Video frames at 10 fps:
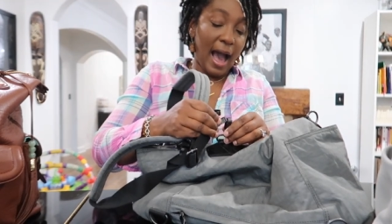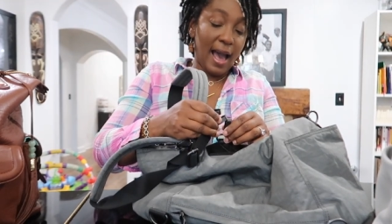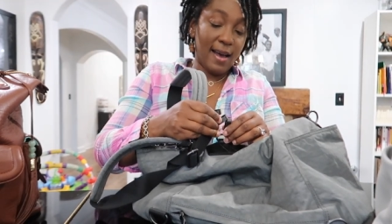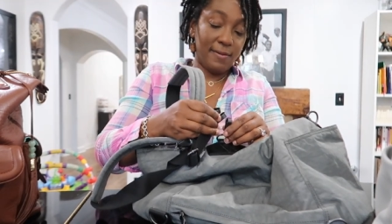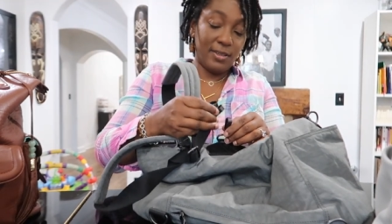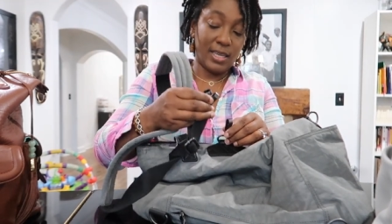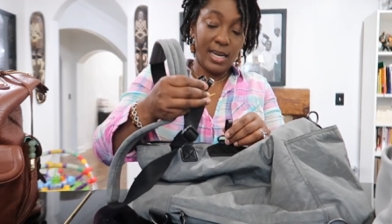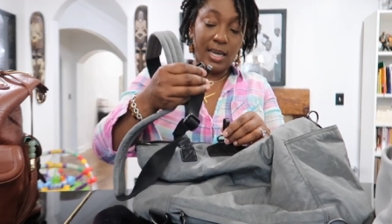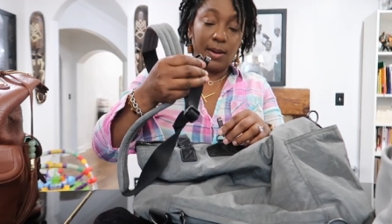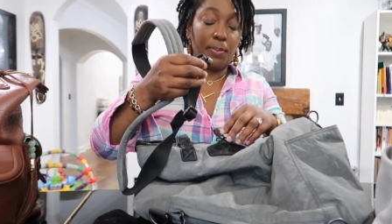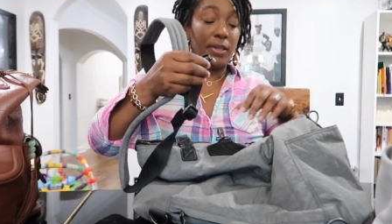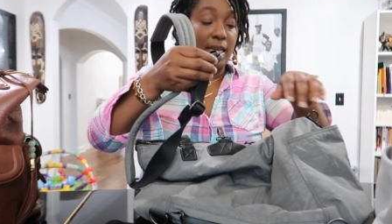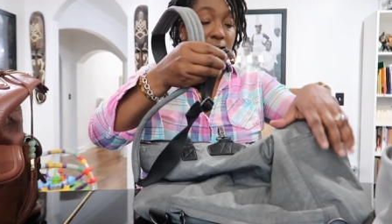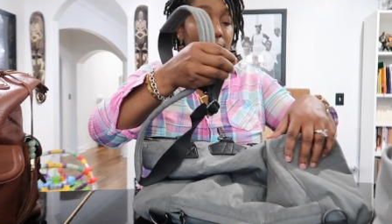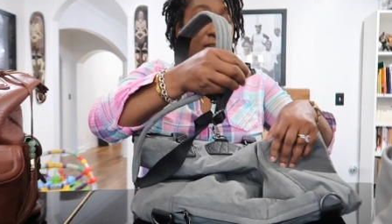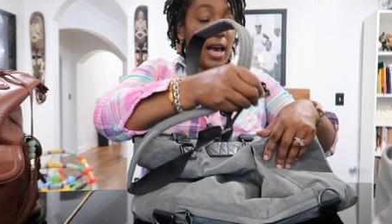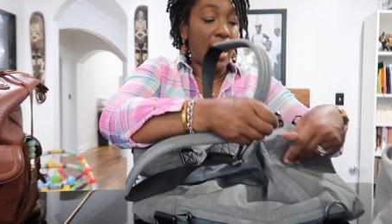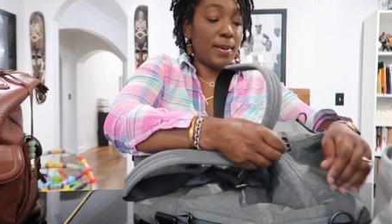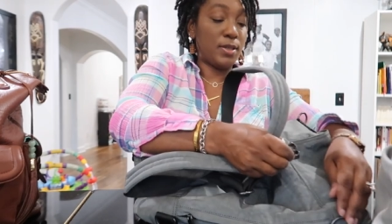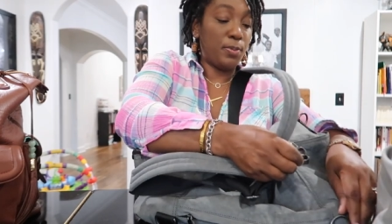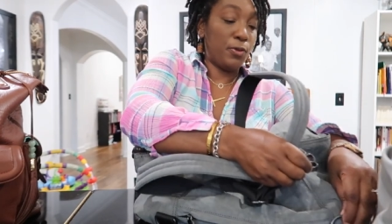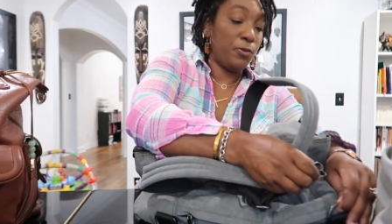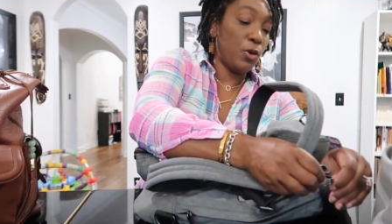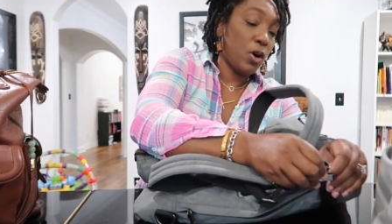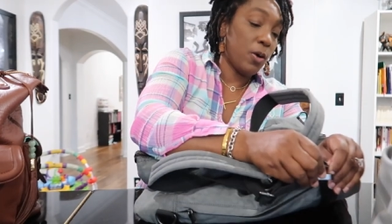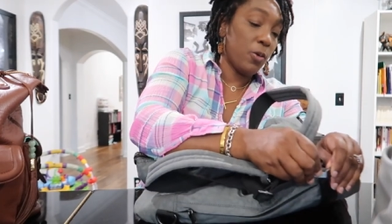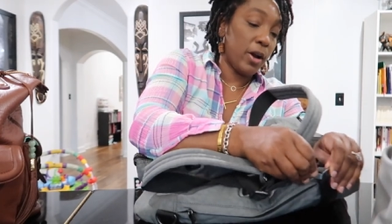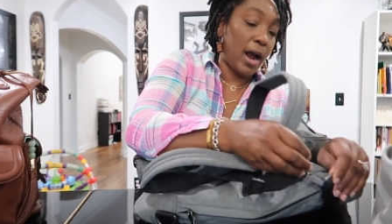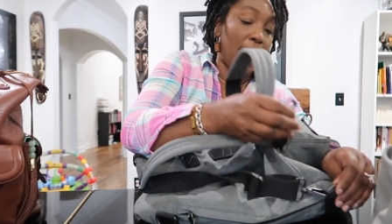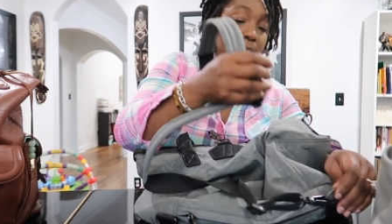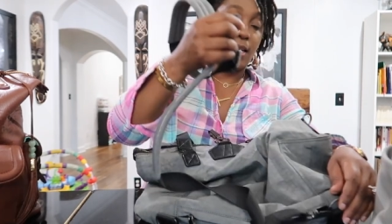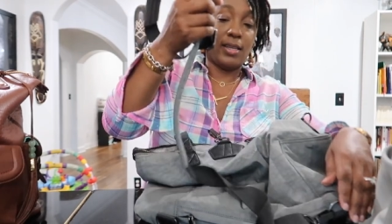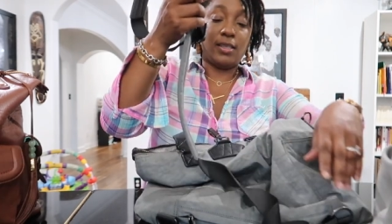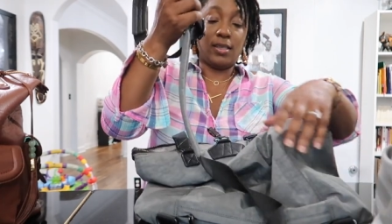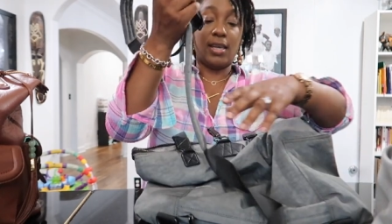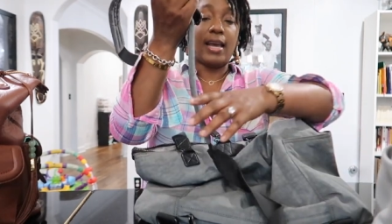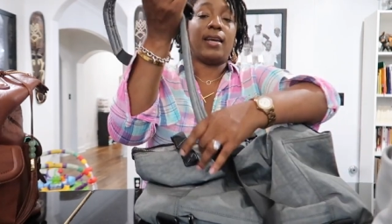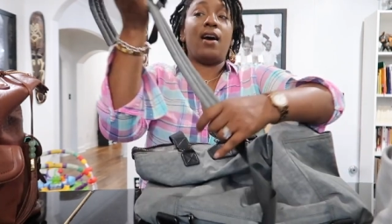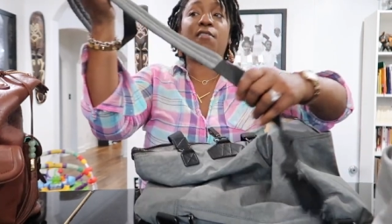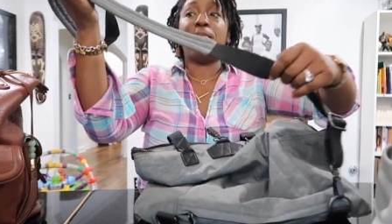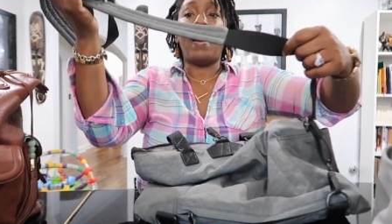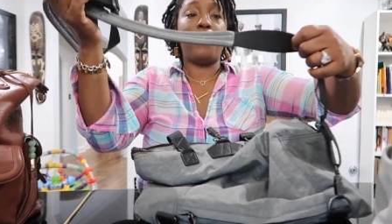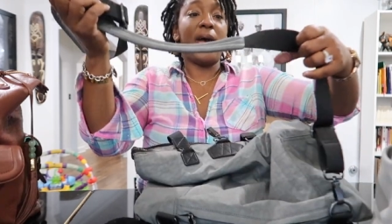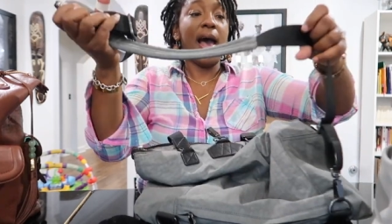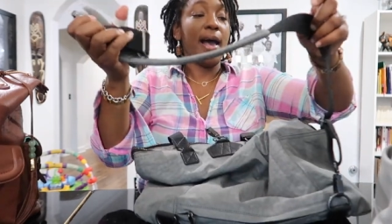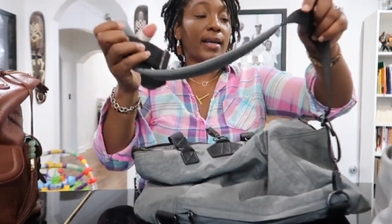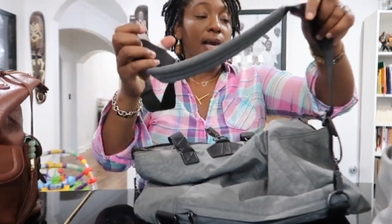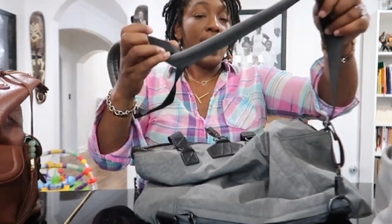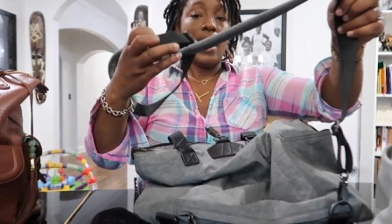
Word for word: I have done it plenty of times before where I needed to take it off my back